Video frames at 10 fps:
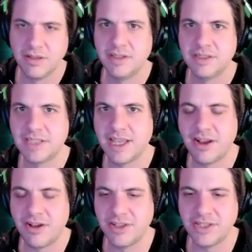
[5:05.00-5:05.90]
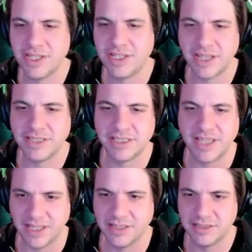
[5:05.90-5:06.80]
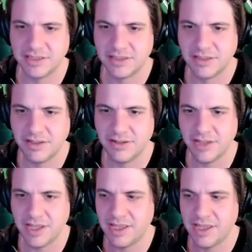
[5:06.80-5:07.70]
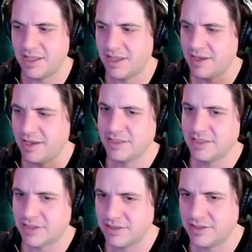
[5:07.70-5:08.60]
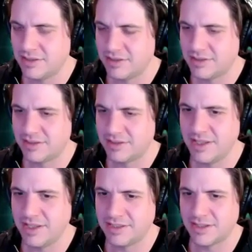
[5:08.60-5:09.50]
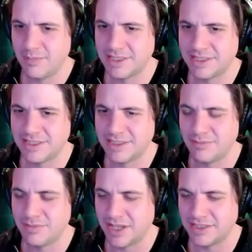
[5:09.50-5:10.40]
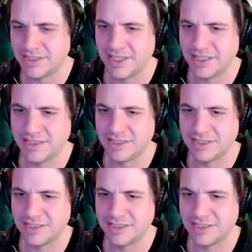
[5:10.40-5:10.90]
psychology does things clearly, and Eastern mysticism does things.